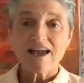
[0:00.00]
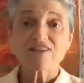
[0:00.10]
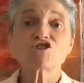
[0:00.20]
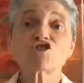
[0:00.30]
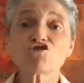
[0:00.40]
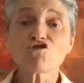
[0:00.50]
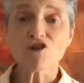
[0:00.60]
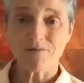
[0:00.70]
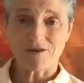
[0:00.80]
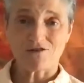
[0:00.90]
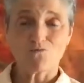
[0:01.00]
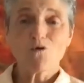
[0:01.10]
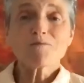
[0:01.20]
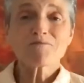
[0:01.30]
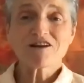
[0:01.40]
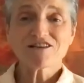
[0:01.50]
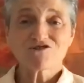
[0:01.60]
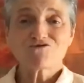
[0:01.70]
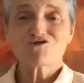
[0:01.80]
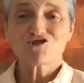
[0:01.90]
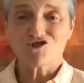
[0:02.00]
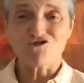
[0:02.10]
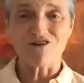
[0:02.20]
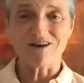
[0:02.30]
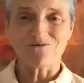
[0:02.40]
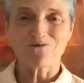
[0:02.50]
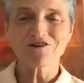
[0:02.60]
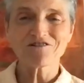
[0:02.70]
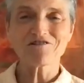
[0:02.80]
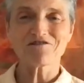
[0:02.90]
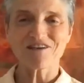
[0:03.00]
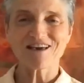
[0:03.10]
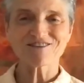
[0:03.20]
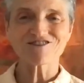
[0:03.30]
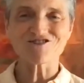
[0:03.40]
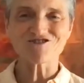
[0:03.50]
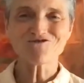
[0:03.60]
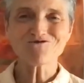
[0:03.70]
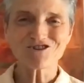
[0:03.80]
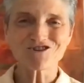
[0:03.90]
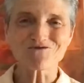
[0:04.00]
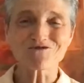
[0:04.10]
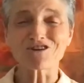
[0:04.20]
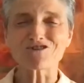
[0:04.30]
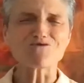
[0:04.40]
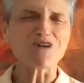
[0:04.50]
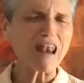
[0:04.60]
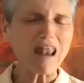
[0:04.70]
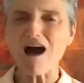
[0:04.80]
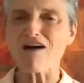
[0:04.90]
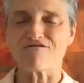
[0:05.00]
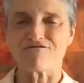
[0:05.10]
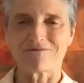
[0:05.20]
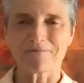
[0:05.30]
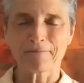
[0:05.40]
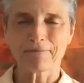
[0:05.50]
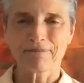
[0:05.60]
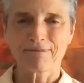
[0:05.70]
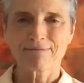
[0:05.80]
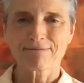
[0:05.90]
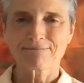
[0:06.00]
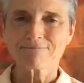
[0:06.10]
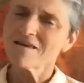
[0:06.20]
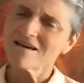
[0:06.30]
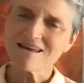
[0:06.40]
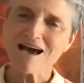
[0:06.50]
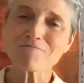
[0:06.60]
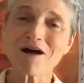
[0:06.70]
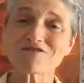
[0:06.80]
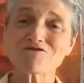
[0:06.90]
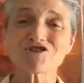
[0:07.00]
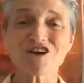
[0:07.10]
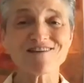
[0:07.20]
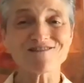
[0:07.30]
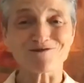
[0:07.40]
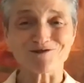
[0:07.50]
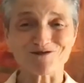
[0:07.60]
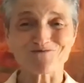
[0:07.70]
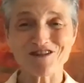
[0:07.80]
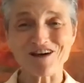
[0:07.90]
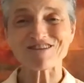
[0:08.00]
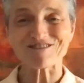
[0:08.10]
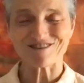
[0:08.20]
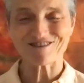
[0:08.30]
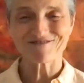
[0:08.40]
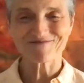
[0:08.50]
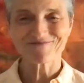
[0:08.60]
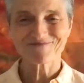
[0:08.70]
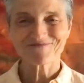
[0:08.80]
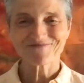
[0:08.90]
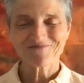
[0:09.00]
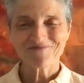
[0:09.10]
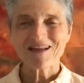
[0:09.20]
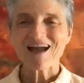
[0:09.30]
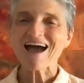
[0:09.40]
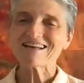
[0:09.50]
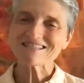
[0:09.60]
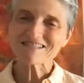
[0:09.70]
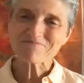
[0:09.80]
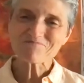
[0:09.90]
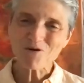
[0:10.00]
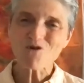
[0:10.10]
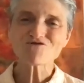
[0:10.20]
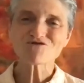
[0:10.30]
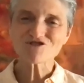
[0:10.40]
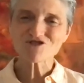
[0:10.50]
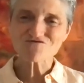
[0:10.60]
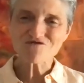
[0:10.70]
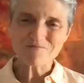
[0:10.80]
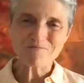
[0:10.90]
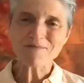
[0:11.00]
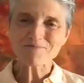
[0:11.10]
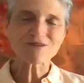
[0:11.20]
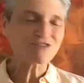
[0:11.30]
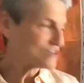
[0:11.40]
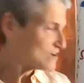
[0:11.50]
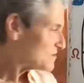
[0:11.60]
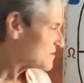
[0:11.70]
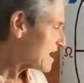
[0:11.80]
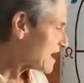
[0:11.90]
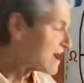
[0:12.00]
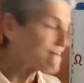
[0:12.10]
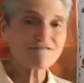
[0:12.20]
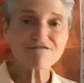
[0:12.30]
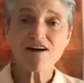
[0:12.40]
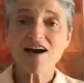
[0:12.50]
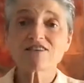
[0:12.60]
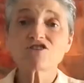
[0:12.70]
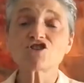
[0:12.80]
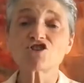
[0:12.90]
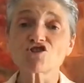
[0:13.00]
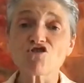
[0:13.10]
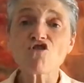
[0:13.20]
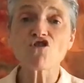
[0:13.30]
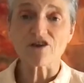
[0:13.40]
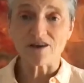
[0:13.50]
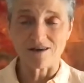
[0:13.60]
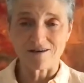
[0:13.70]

enjoyment. What brings you joy? What are the things that you do that you love? And how might you share those with others? And it's important to remember to have find joy,